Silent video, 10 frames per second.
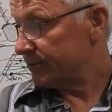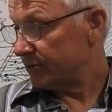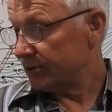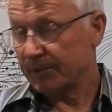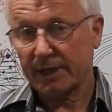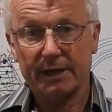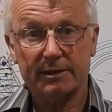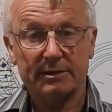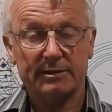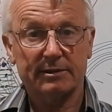and
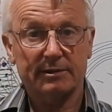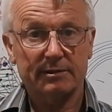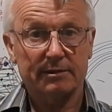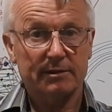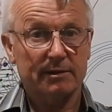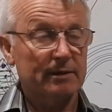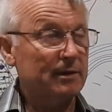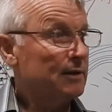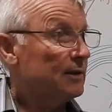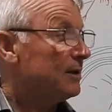Trismegistus.
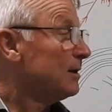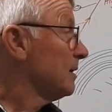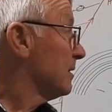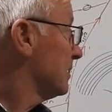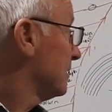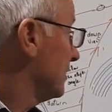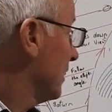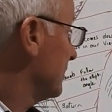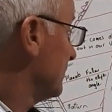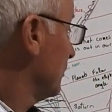
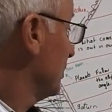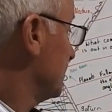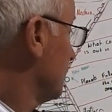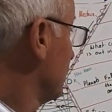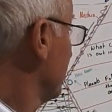So it's all